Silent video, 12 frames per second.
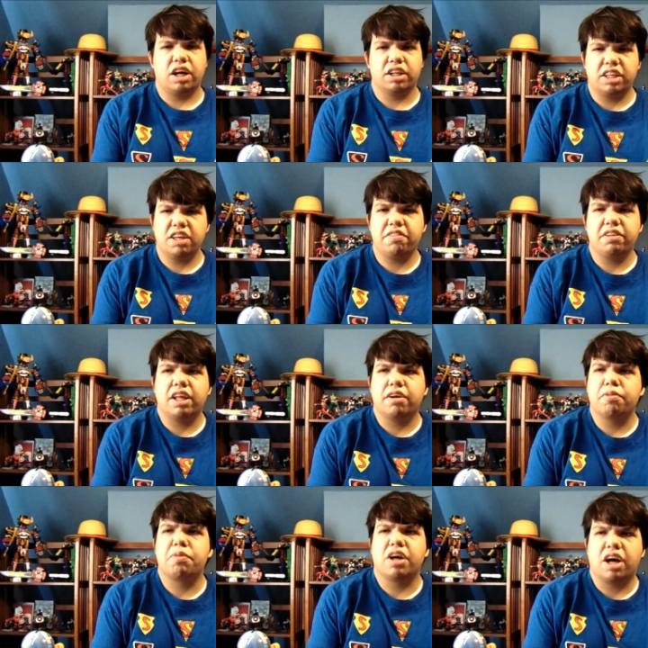on TV
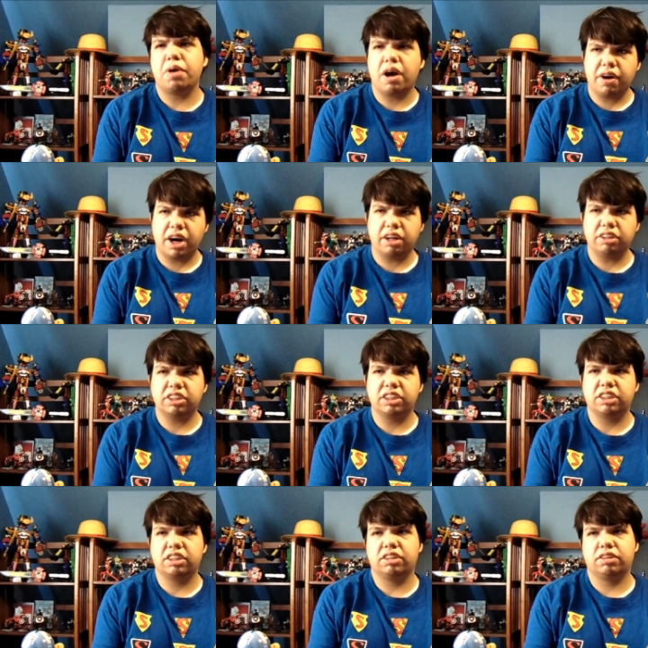that will be a
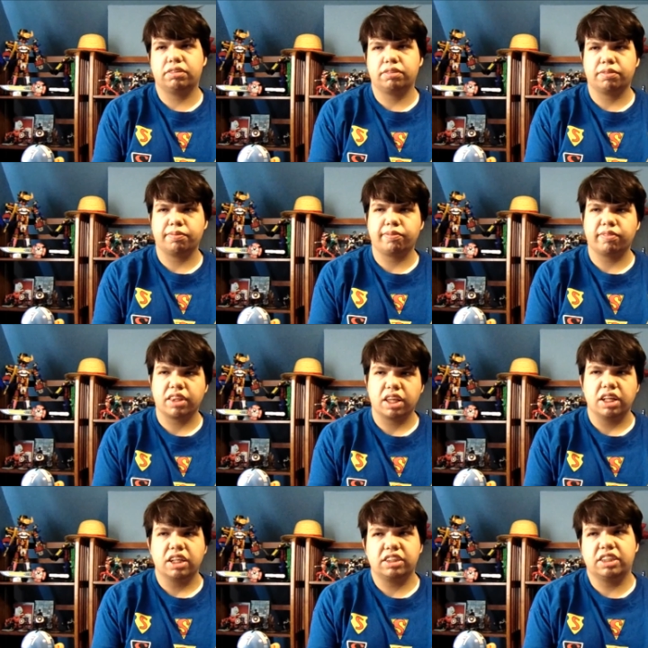powerhouse.
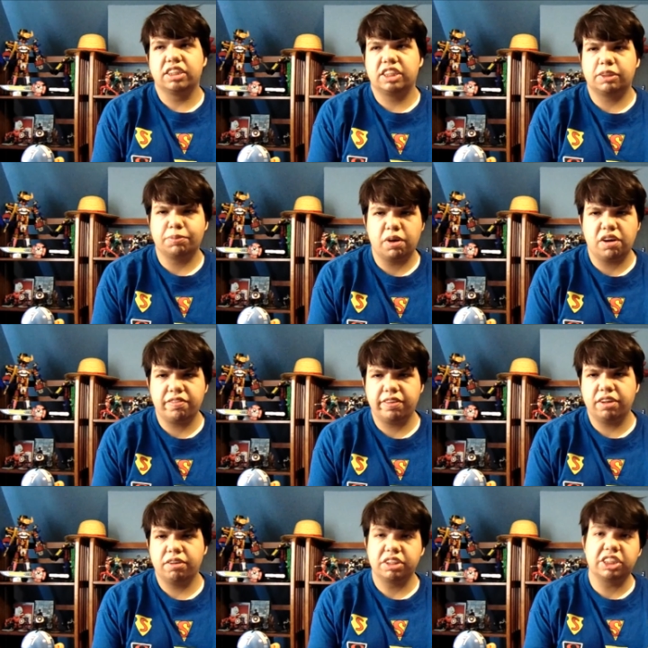Since
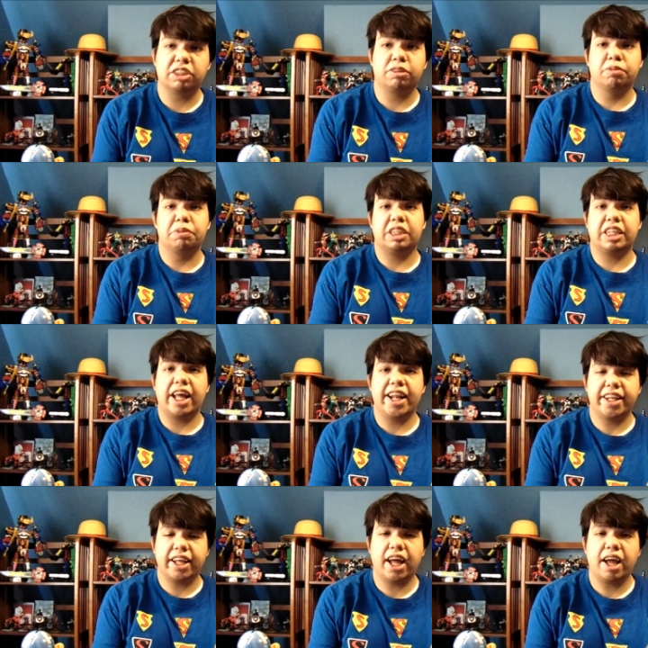Smallville, this is gonna be
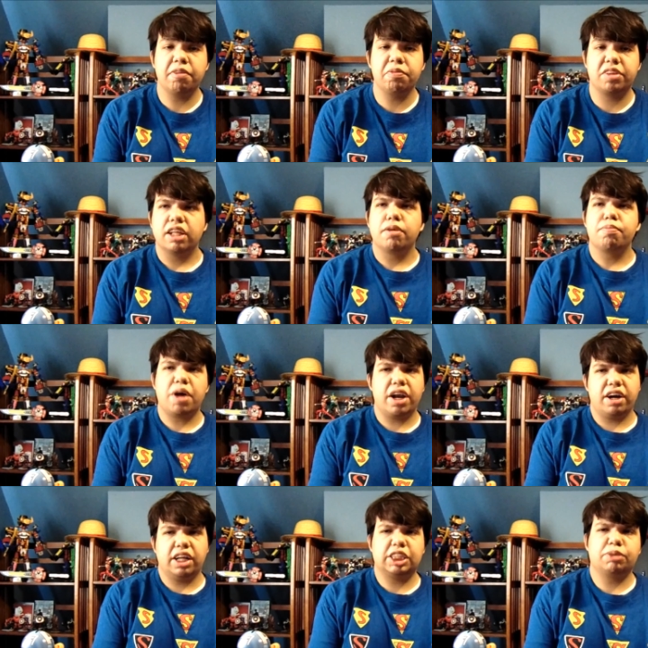ten times
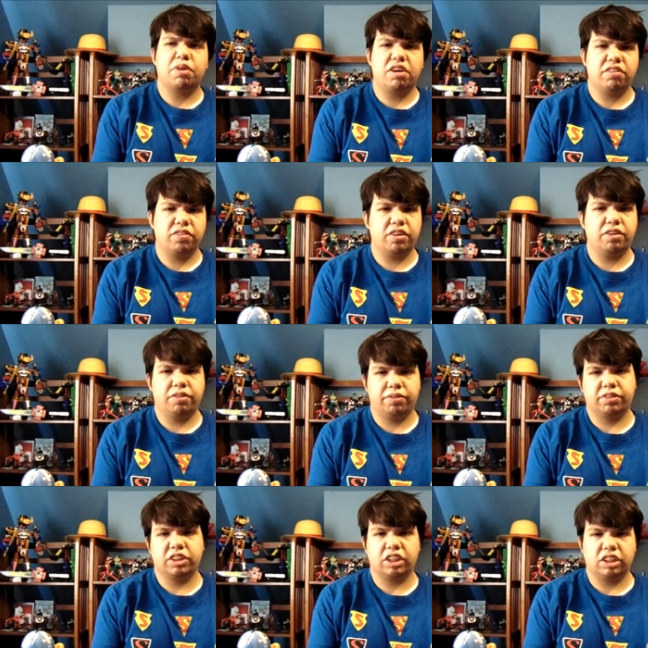better at Smallville.
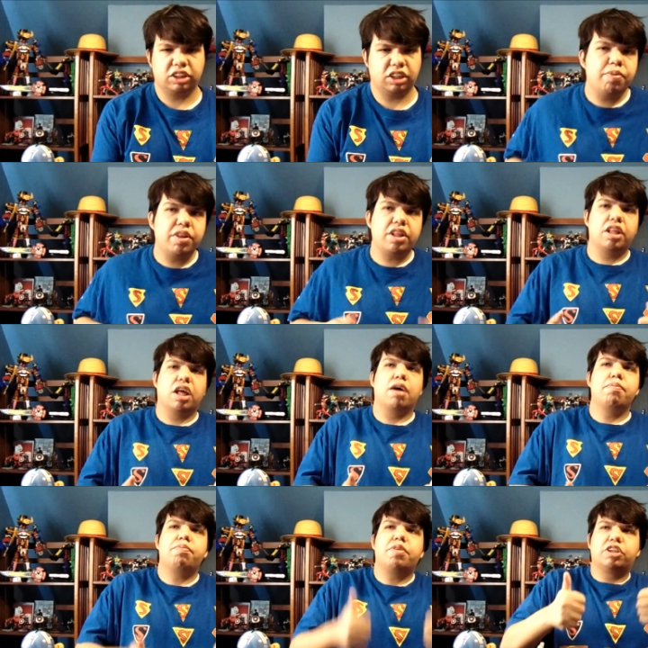
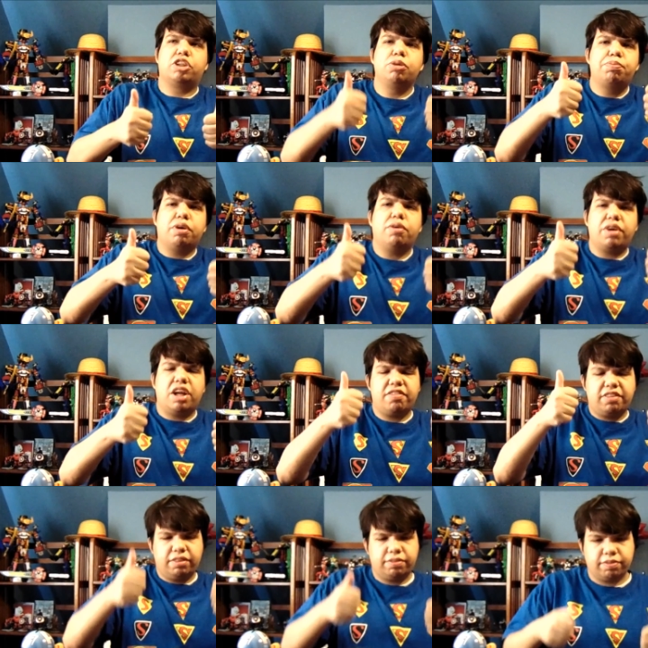Um, the super
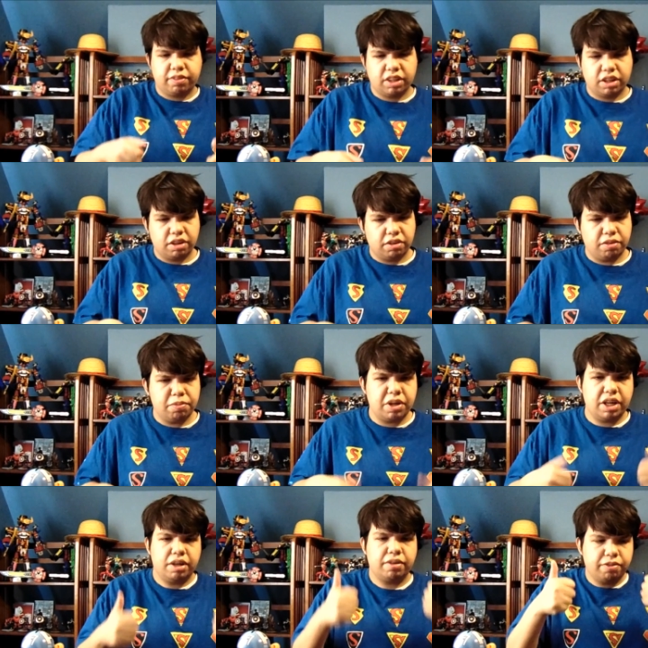whatever will
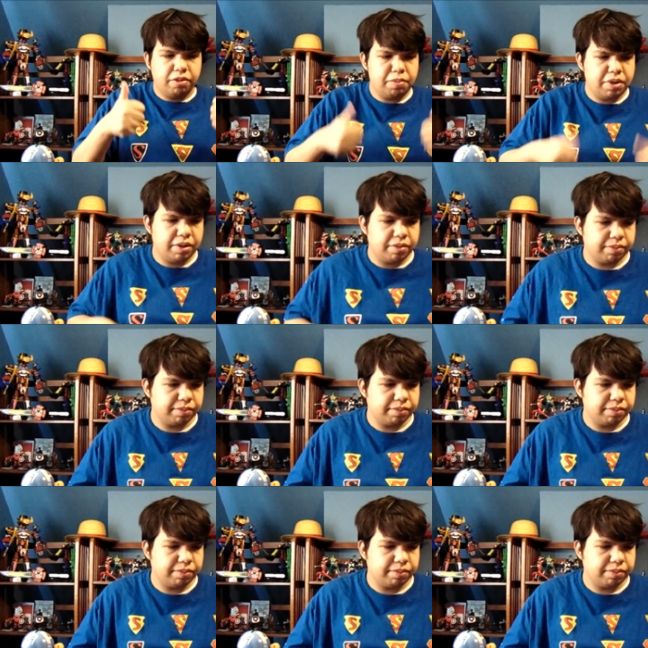be will be.